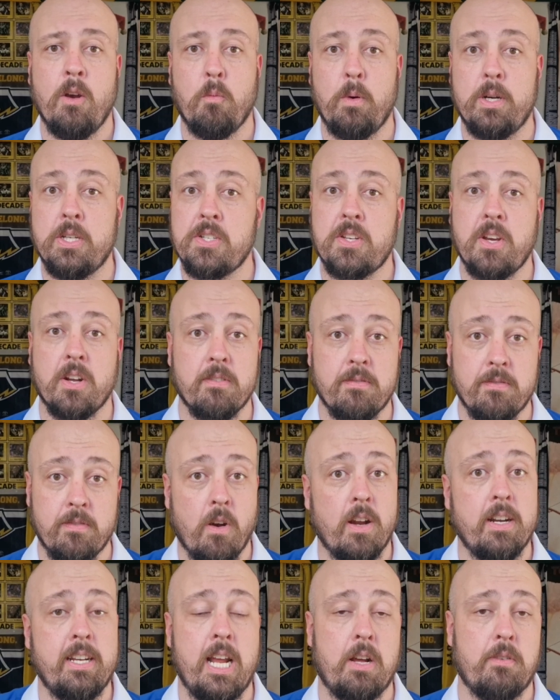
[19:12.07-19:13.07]
we just got to
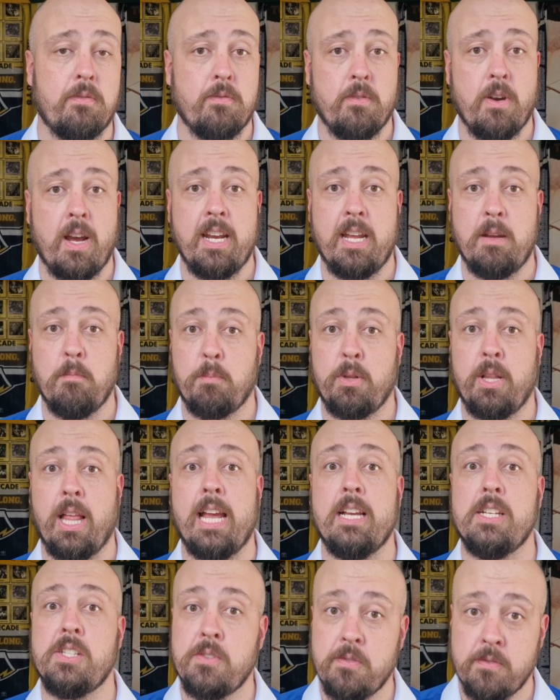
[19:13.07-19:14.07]
find our front and
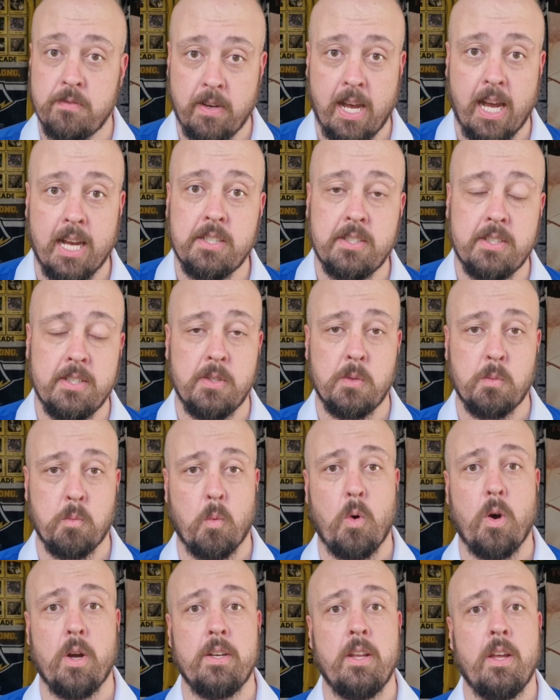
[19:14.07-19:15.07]
play as fast as
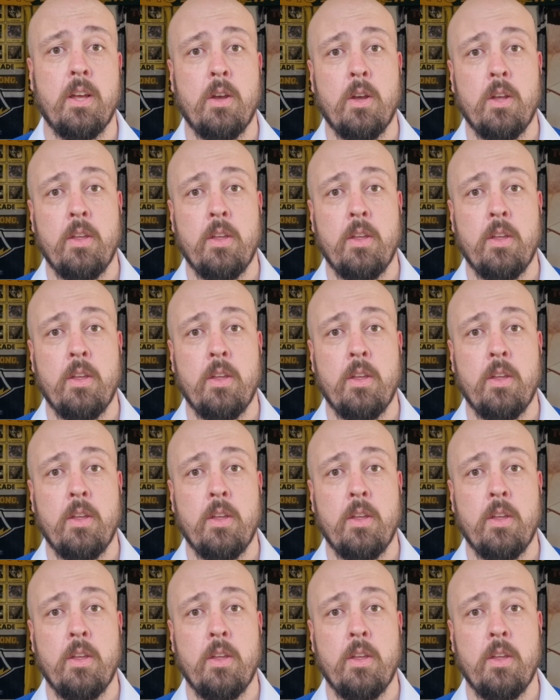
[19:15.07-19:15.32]
what